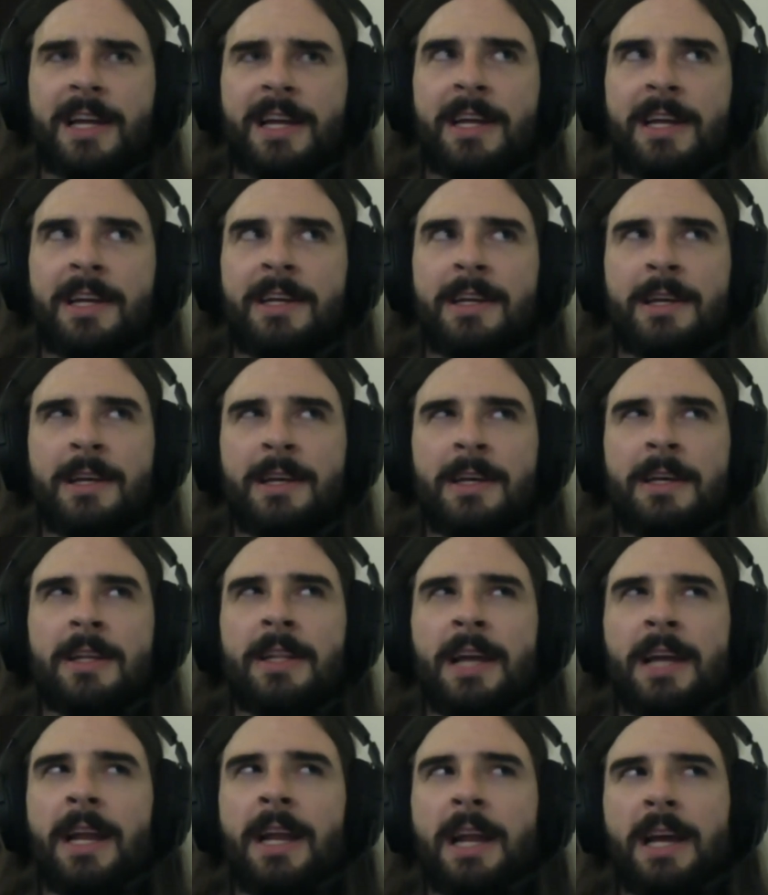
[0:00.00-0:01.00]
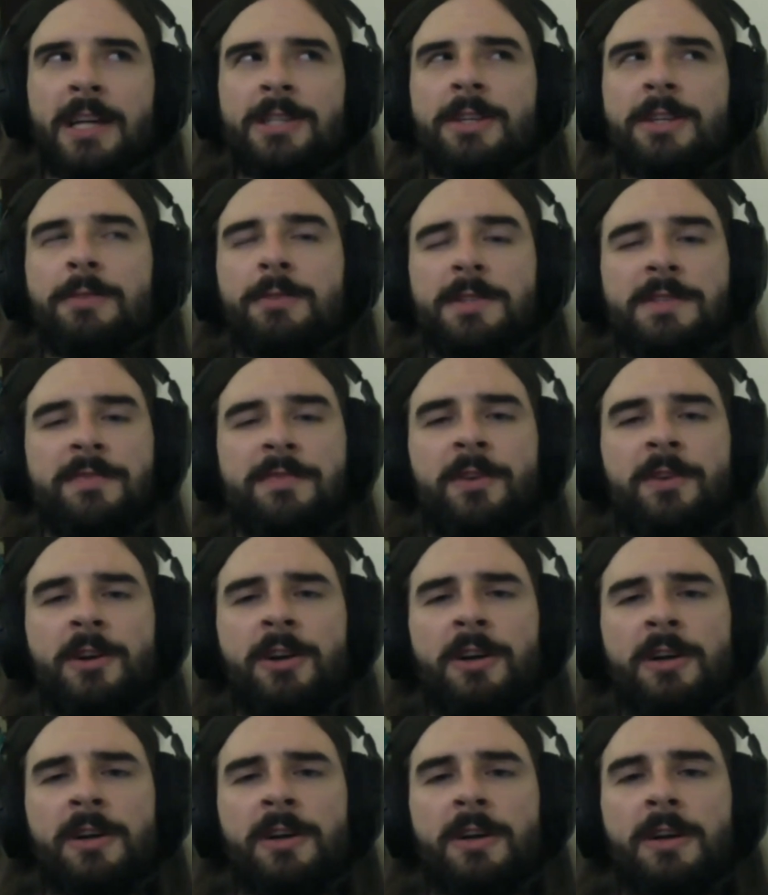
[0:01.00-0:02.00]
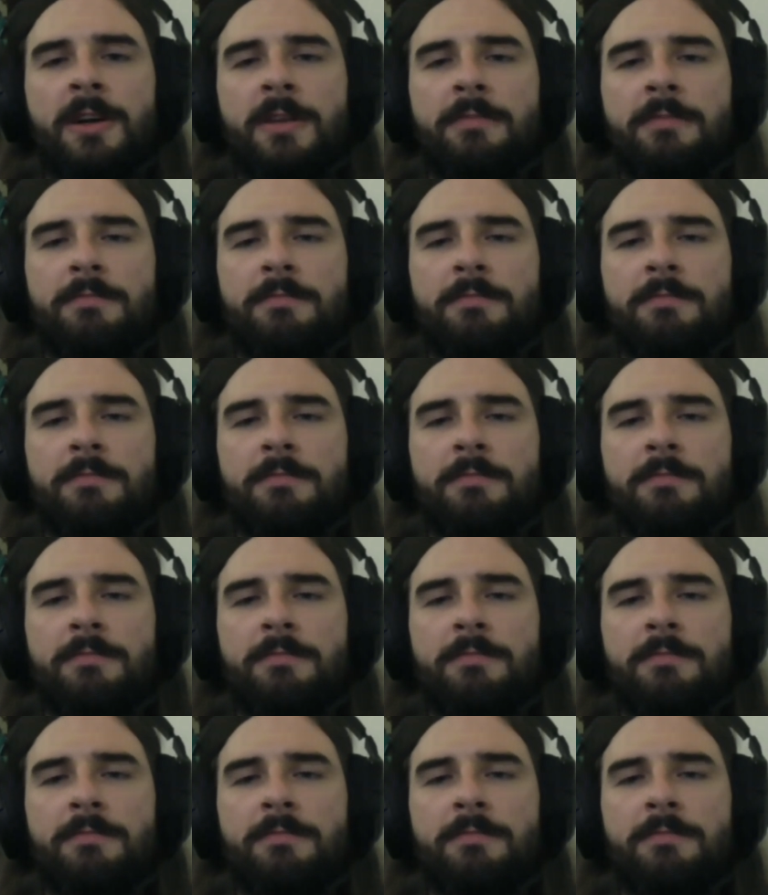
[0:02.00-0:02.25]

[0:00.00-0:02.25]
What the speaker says: And that actually was for